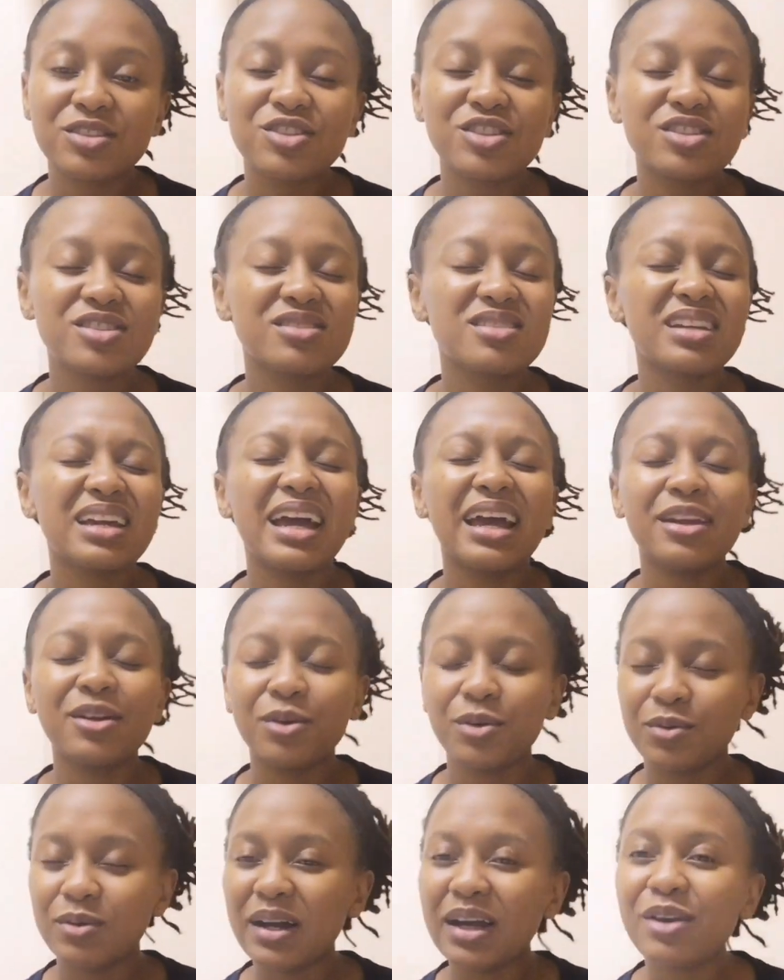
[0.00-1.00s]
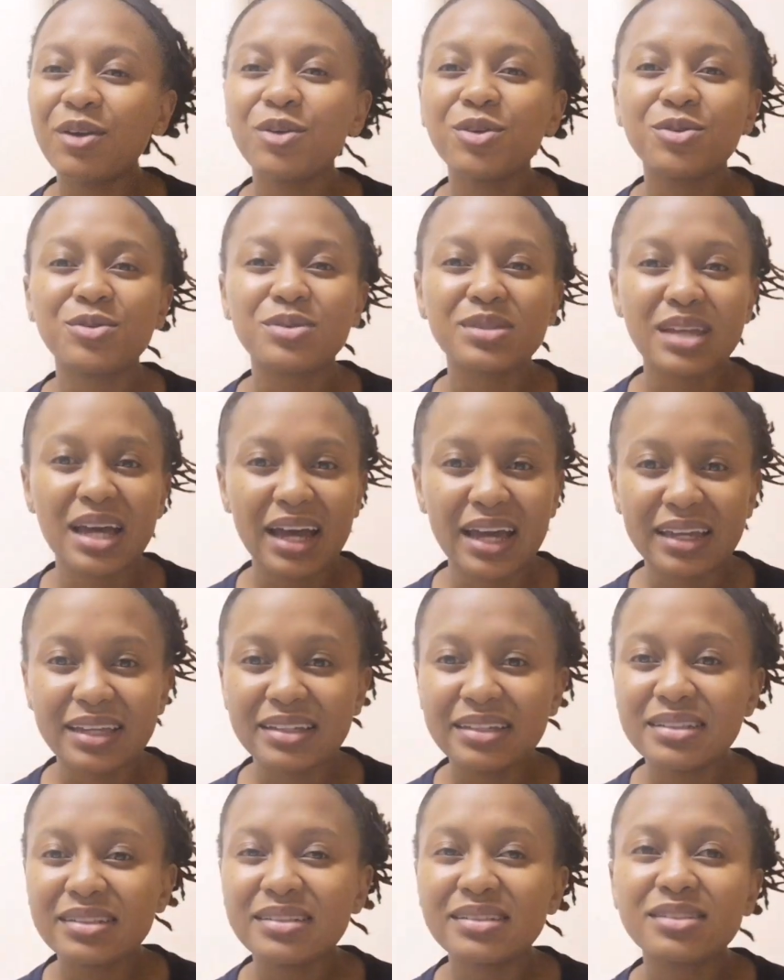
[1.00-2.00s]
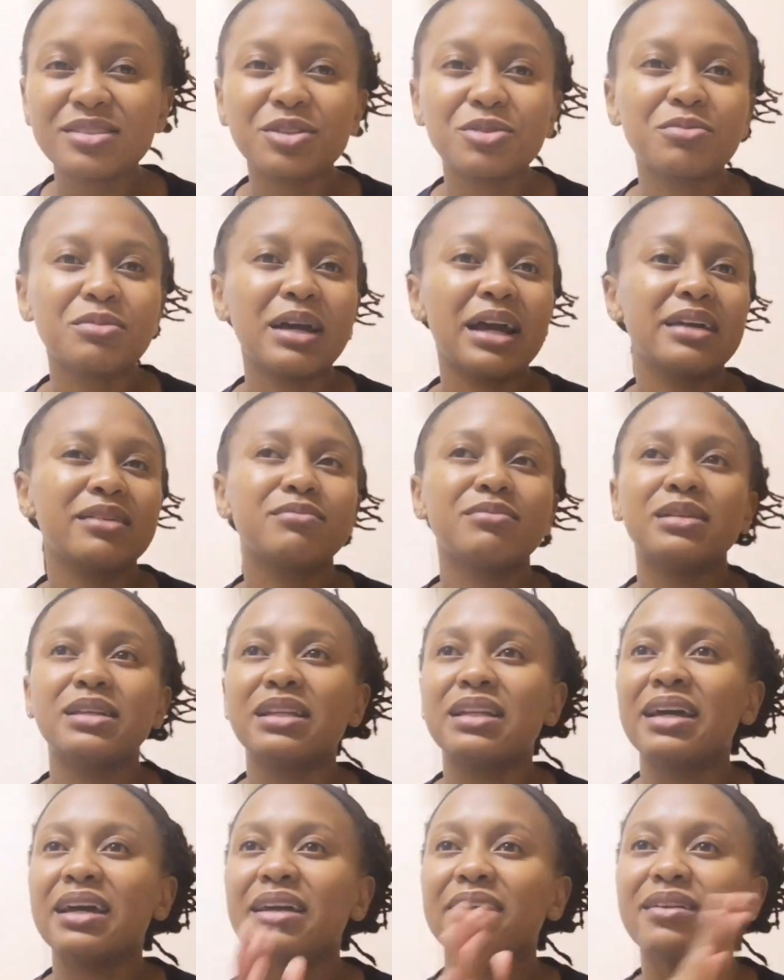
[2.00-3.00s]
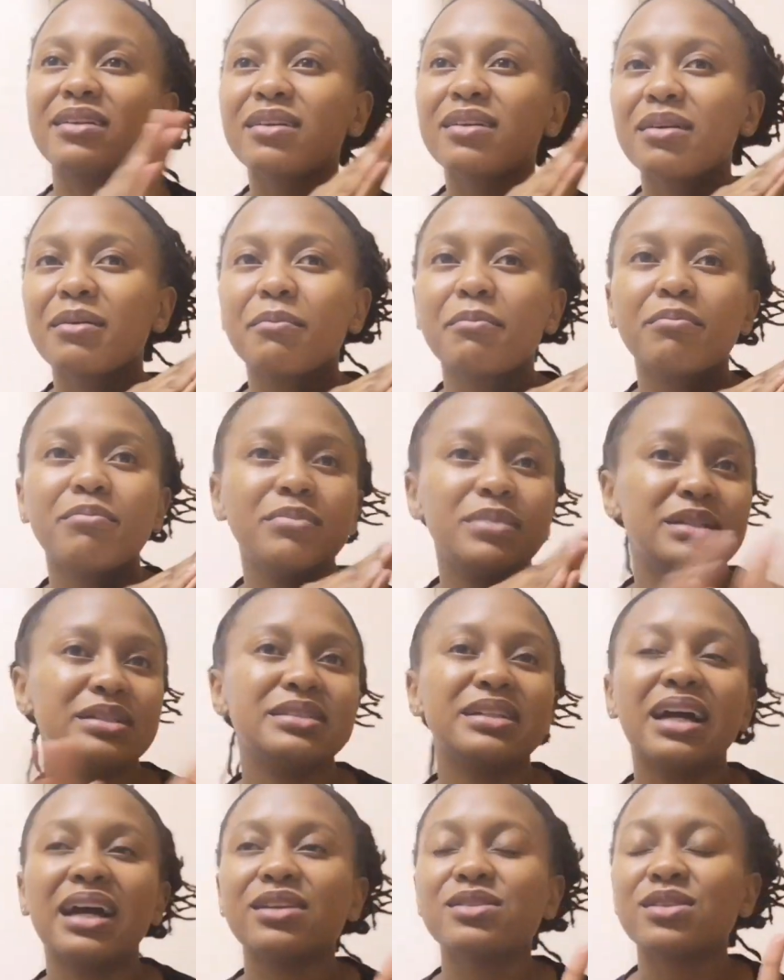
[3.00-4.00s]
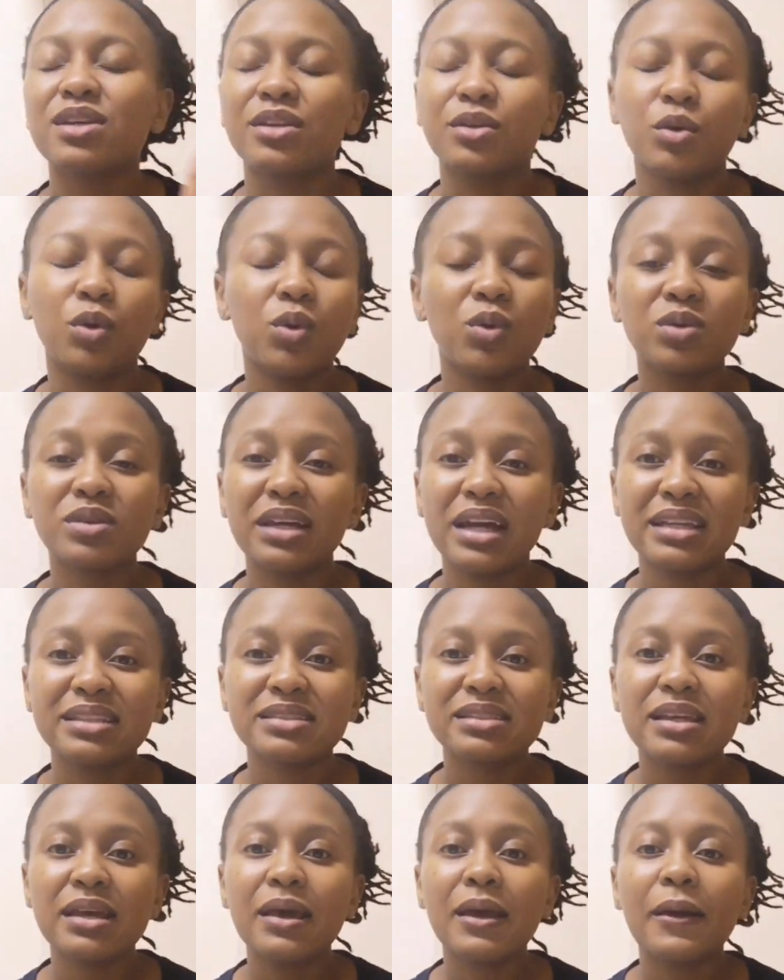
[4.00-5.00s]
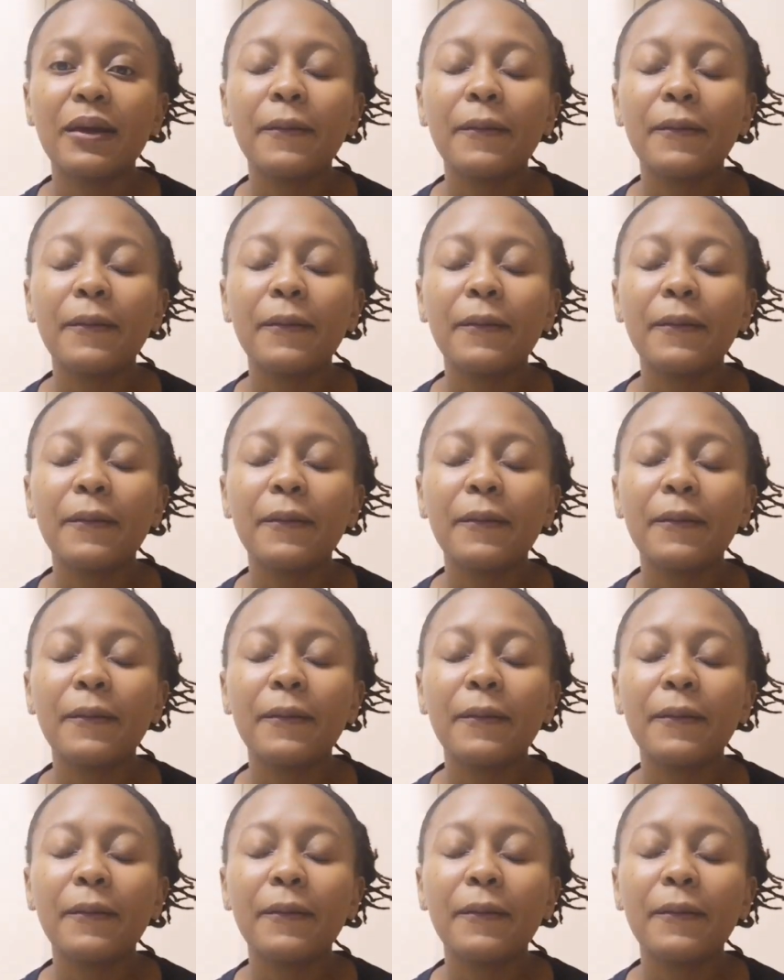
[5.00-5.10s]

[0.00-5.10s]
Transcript: Just, I know you're tired, you might be like burnt out and all that,